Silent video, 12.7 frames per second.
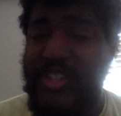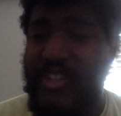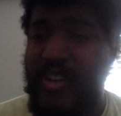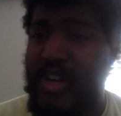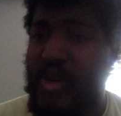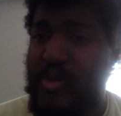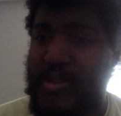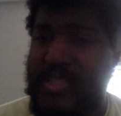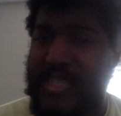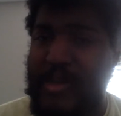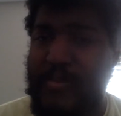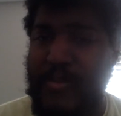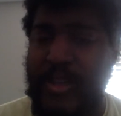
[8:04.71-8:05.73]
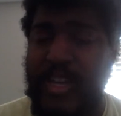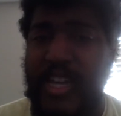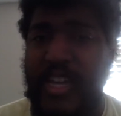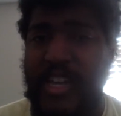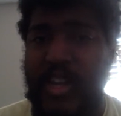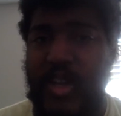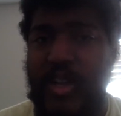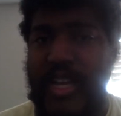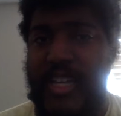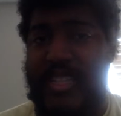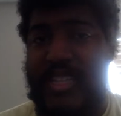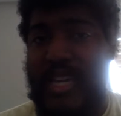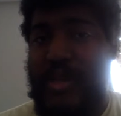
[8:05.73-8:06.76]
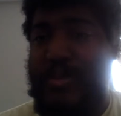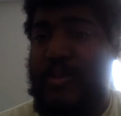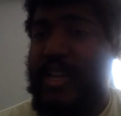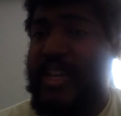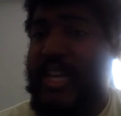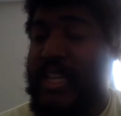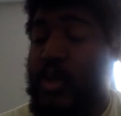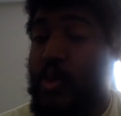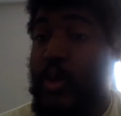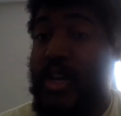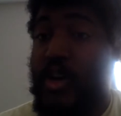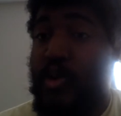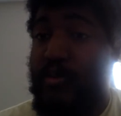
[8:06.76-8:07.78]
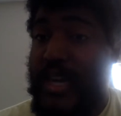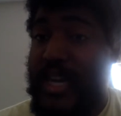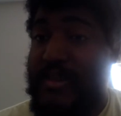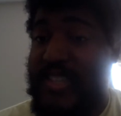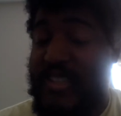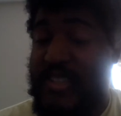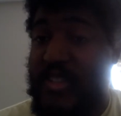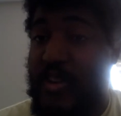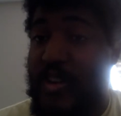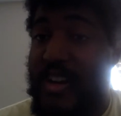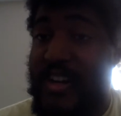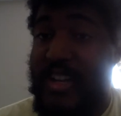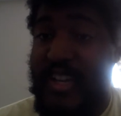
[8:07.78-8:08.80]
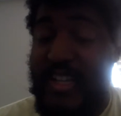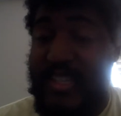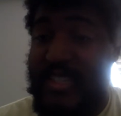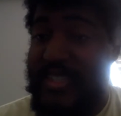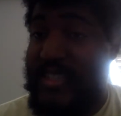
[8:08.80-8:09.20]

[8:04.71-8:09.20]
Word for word: Sure, there was some, you know, like teams playing like three home games to start and then,